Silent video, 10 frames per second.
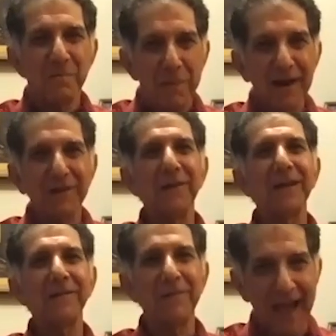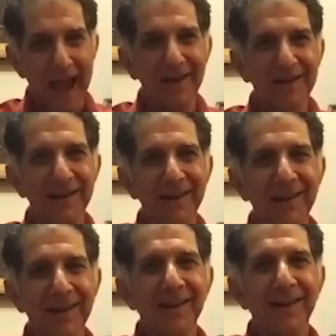But for the fact
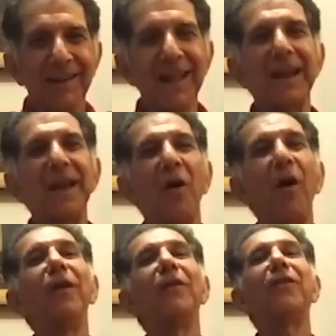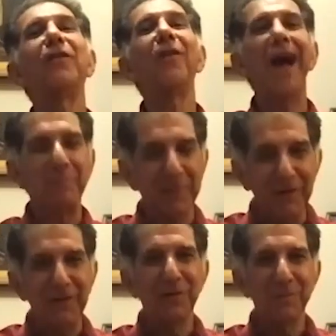that he also
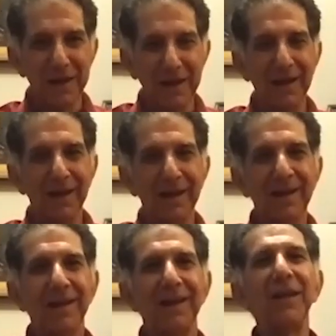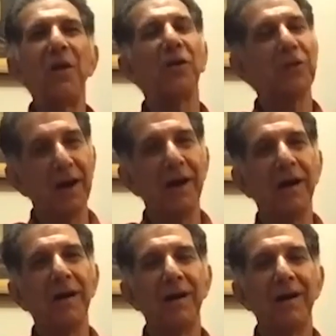happens to be the author
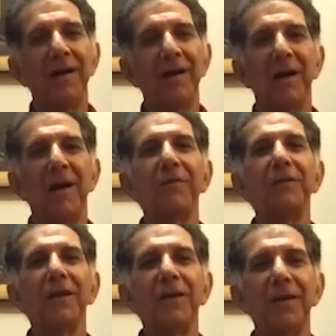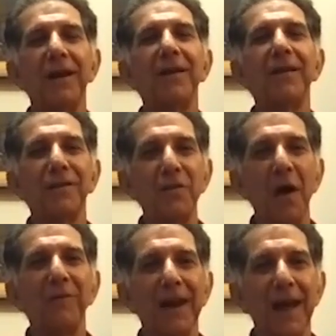of the greatest
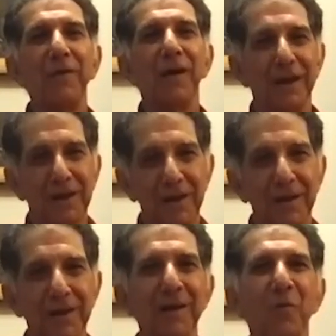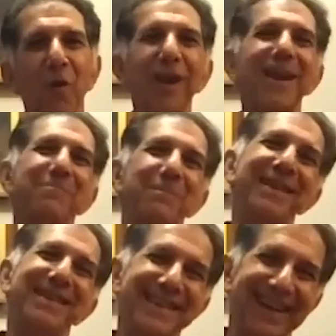novel ever written, War and
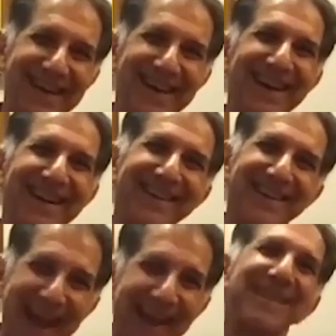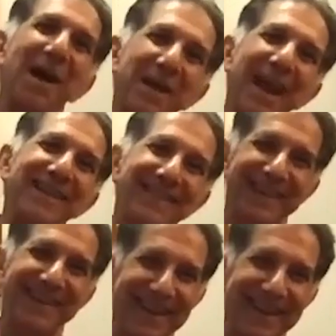Peace. So that's how he ends it.